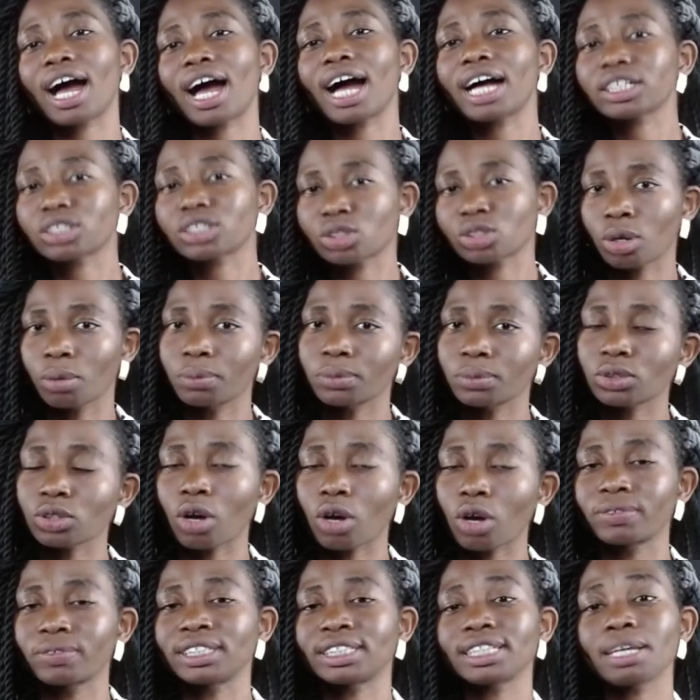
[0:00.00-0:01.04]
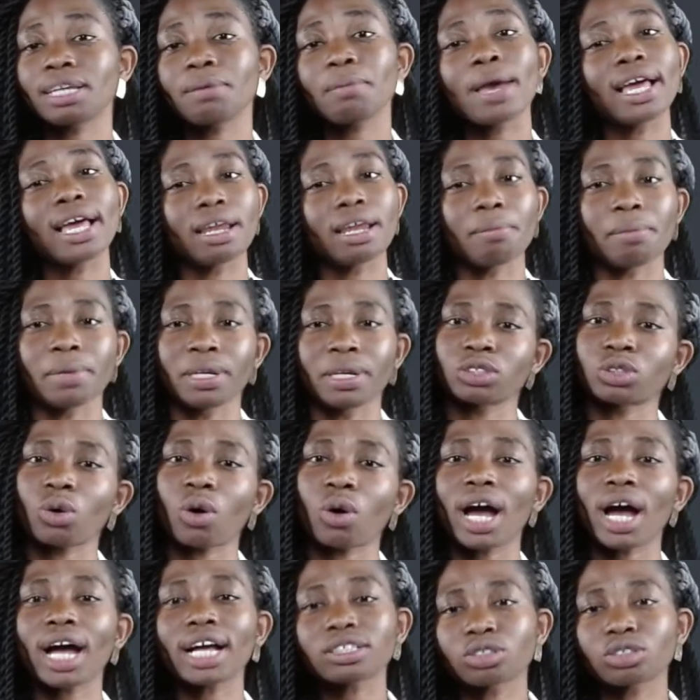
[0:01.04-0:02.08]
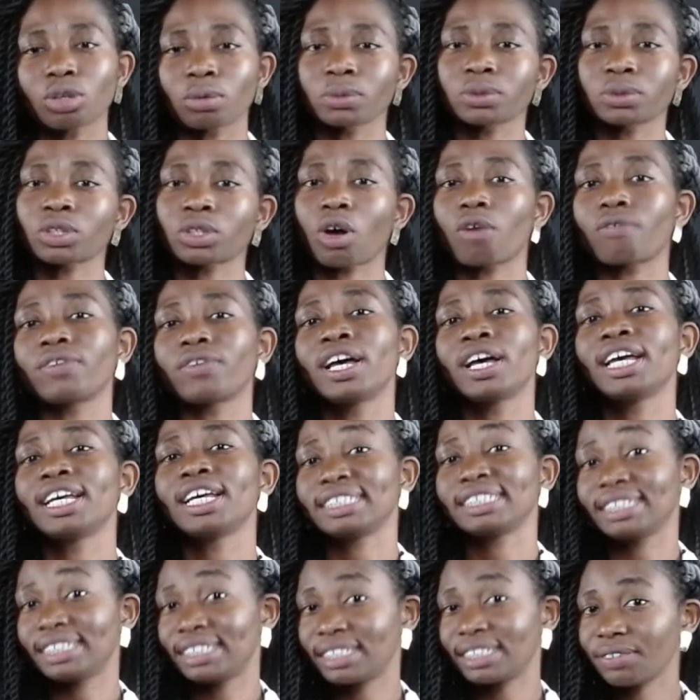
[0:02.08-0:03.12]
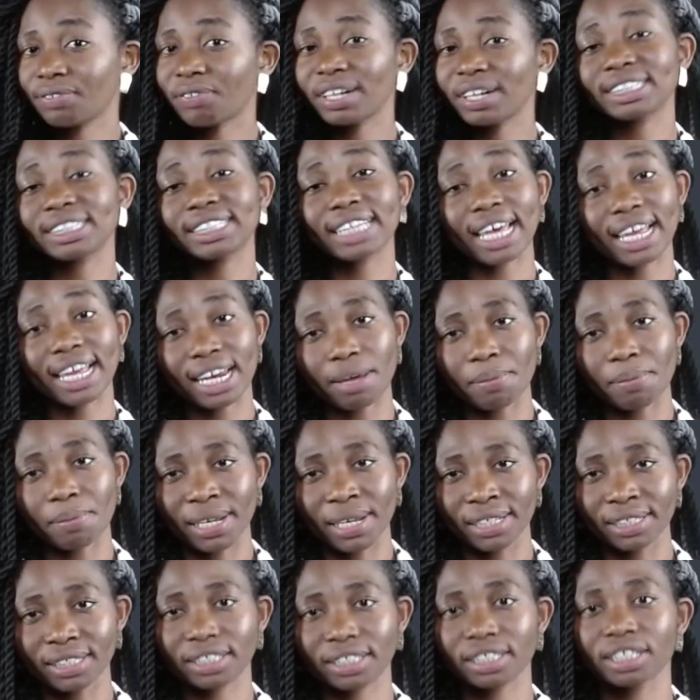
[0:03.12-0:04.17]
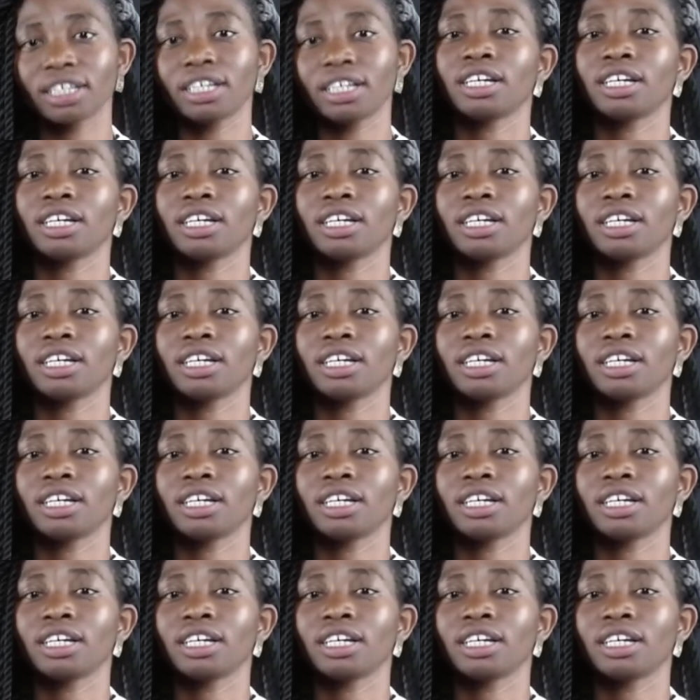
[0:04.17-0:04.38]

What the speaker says: atoms of the same element or atoms of different elements